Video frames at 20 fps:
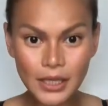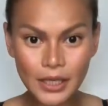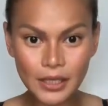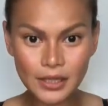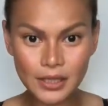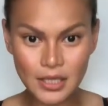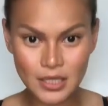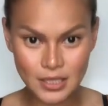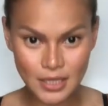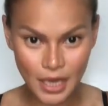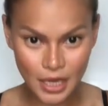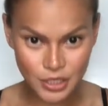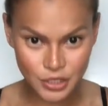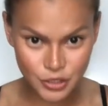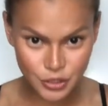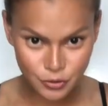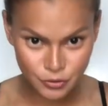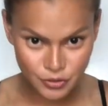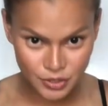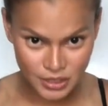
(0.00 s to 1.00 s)
like this.
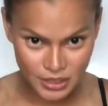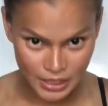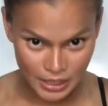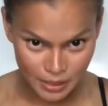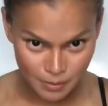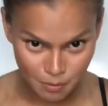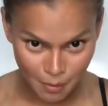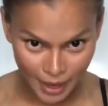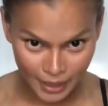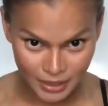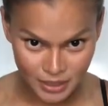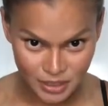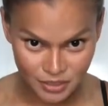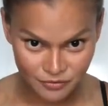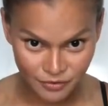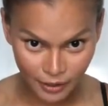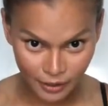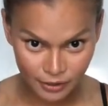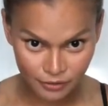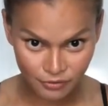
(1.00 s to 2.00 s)
As you see, mine is
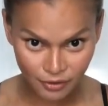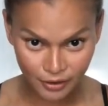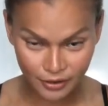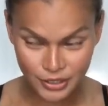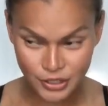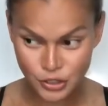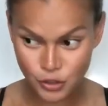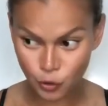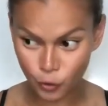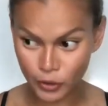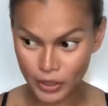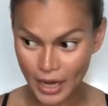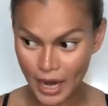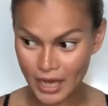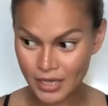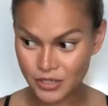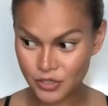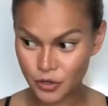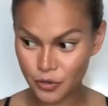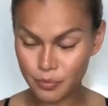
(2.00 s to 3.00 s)
very short
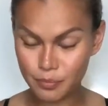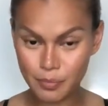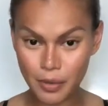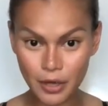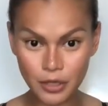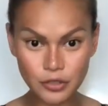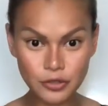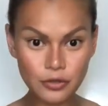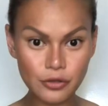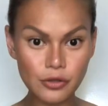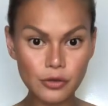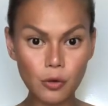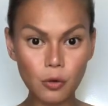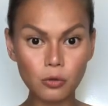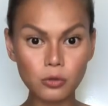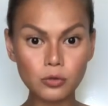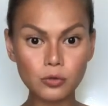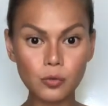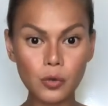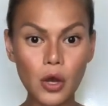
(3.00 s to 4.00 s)
as compared to
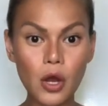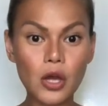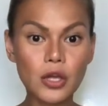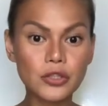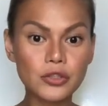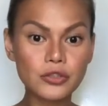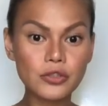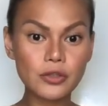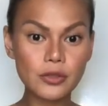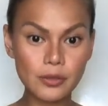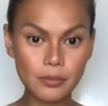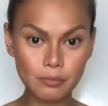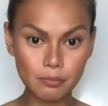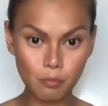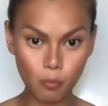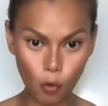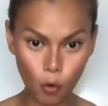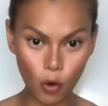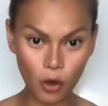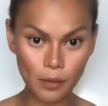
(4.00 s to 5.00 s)
the
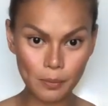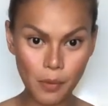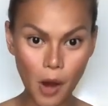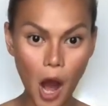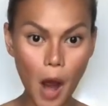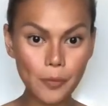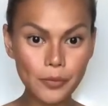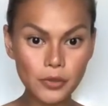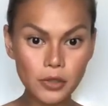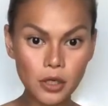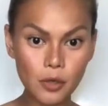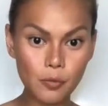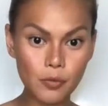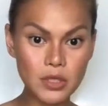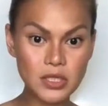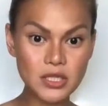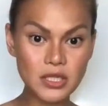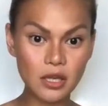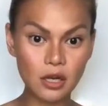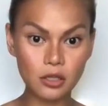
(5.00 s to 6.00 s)
more popular
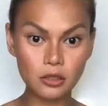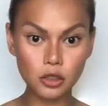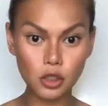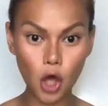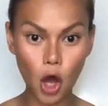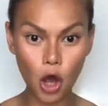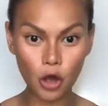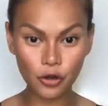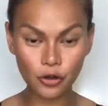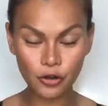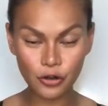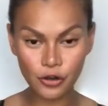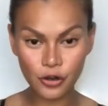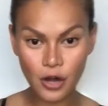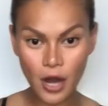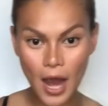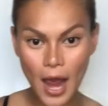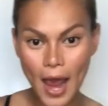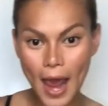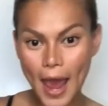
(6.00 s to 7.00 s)
ones that are
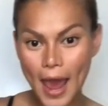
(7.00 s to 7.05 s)
longer